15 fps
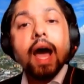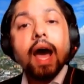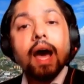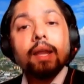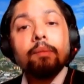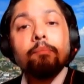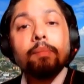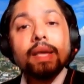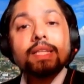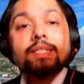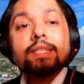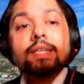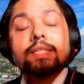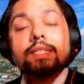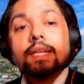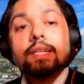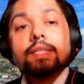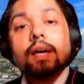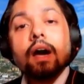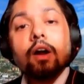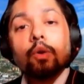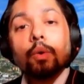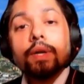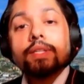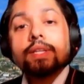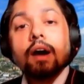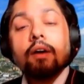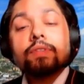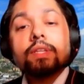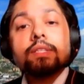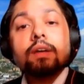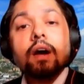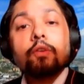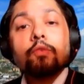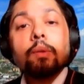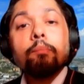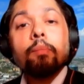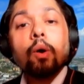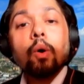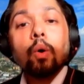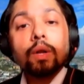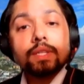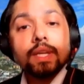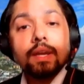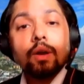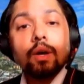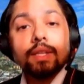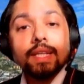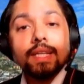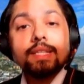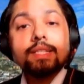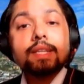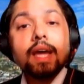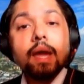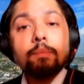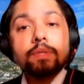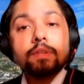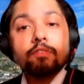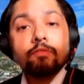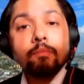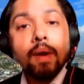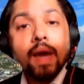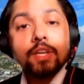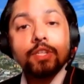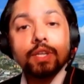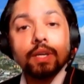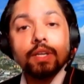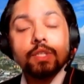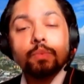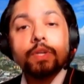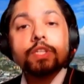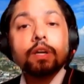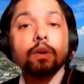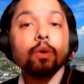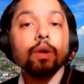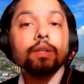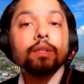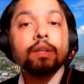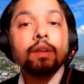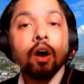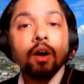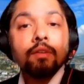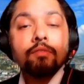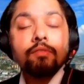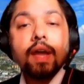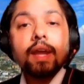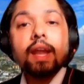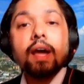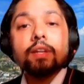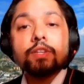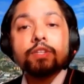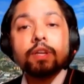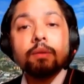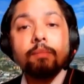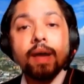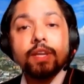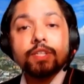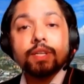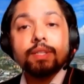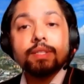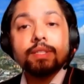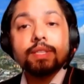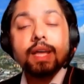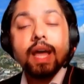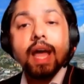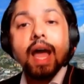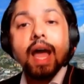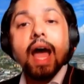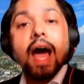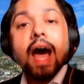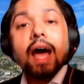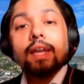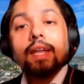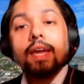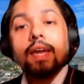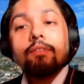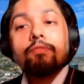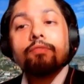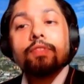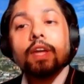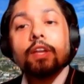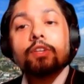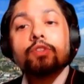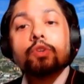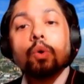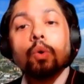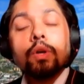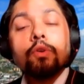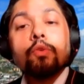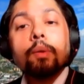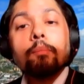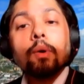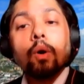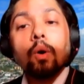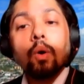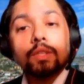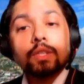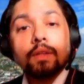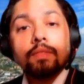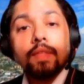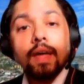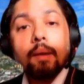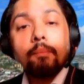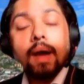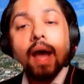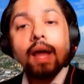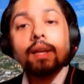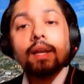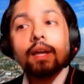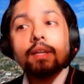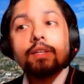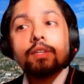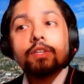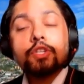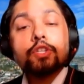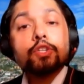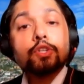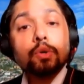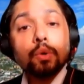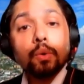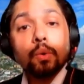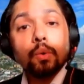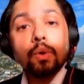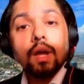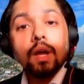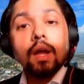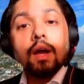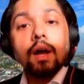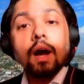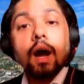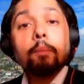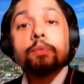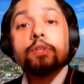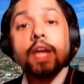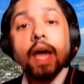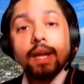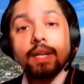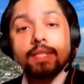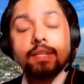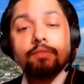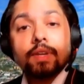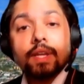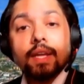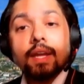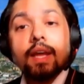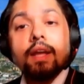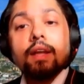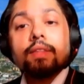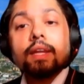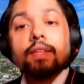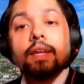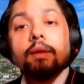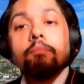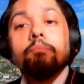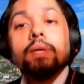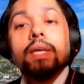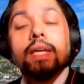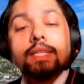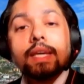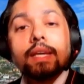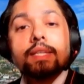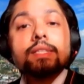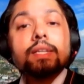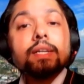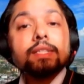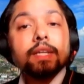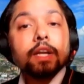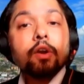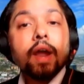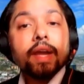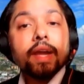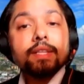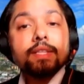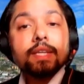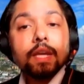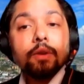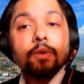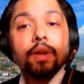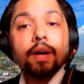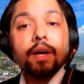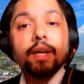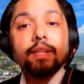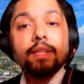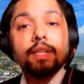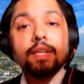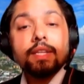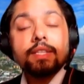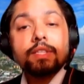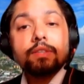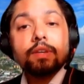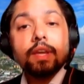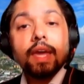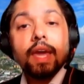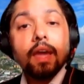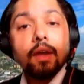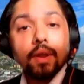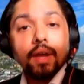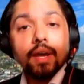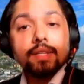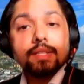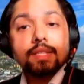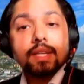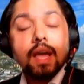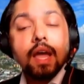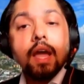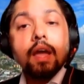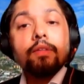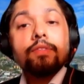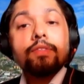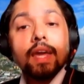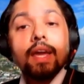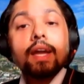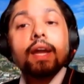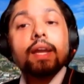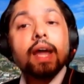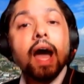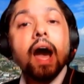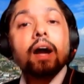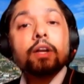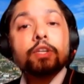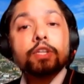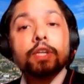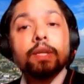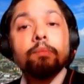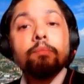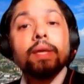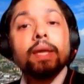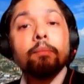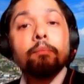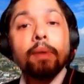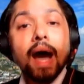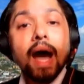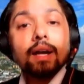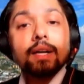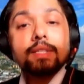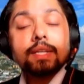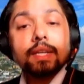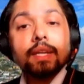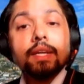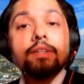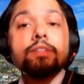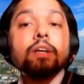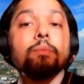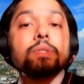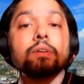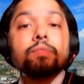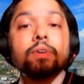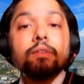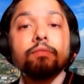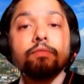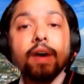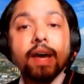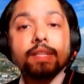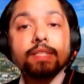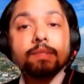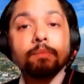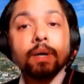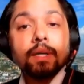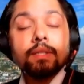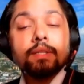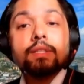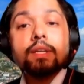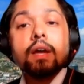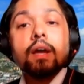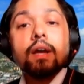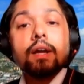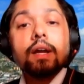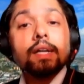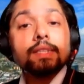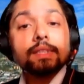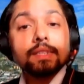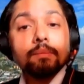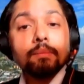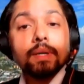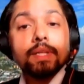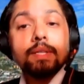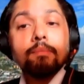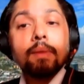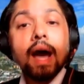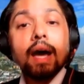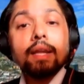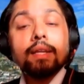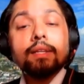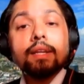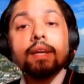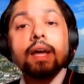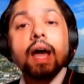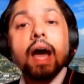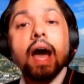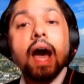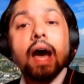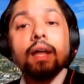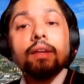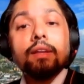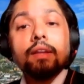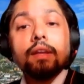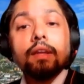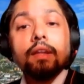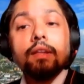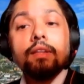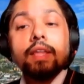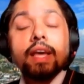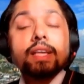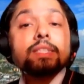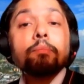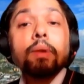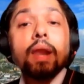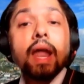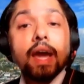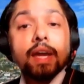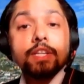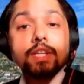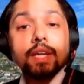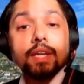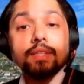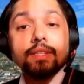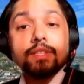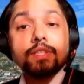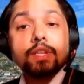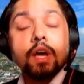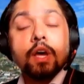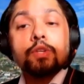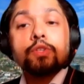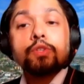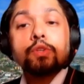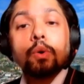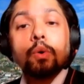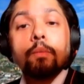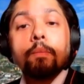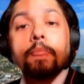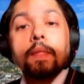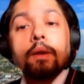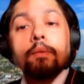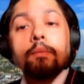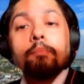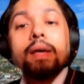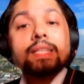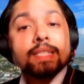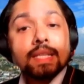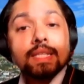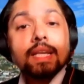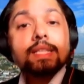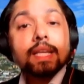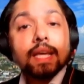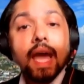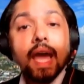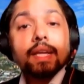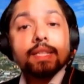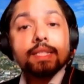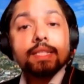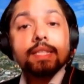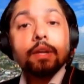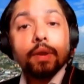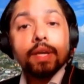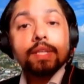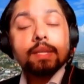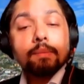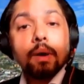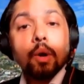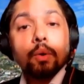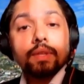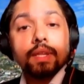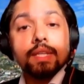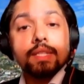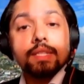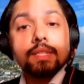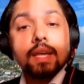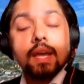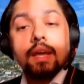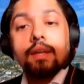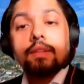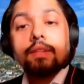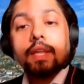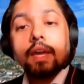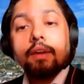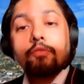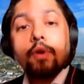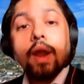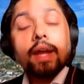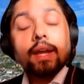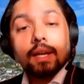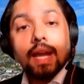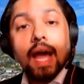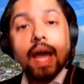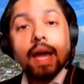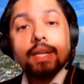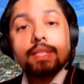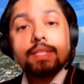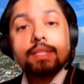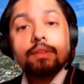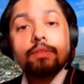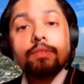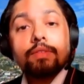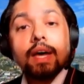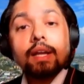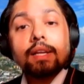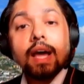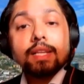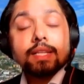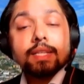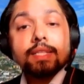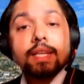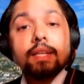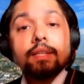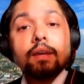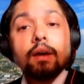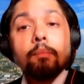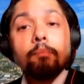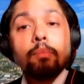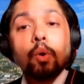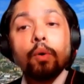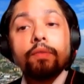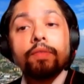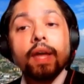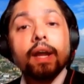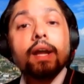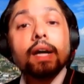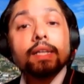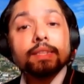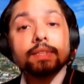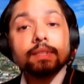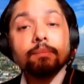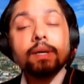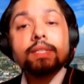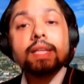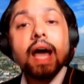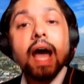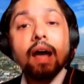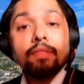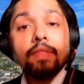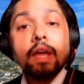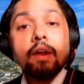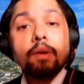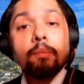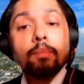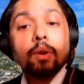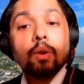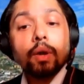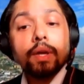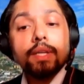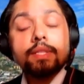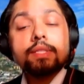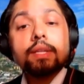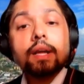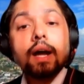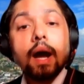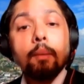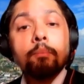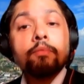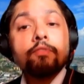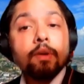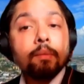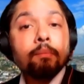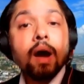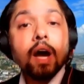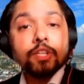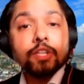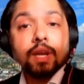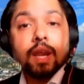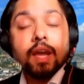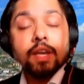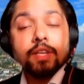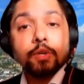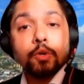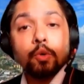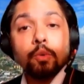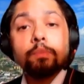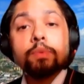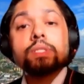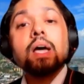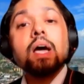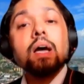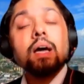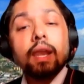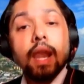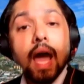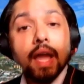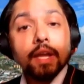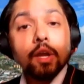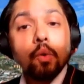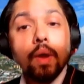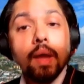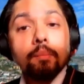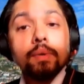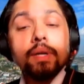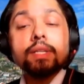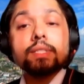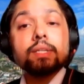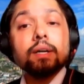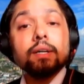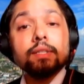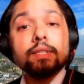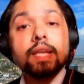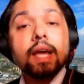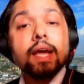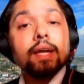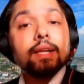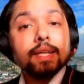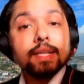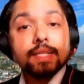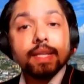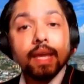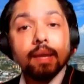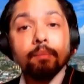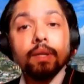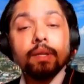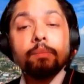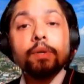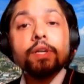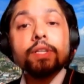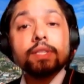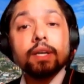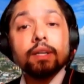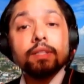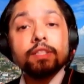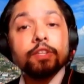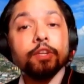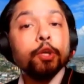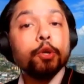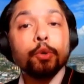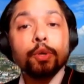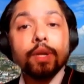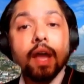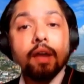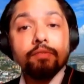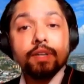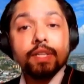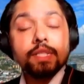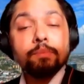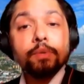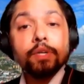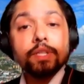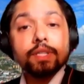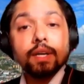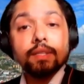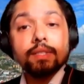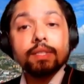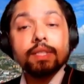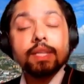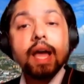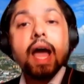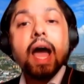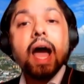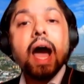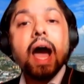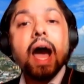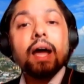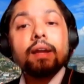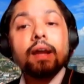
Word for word: And businesses are going to have to start reporting on these types of measures, which are called non financial measures. And if they don't report on them and can show objectively that they're meeting certain criteria in these areas, they can actually be impacted in terms of investment, customer demand, and their supply chains. So businesses are getting serious about this. They've recognized that, as I said, both their customers and their employees come from marginalized groups like queer persons, disabled persons, neurodiverse persons, and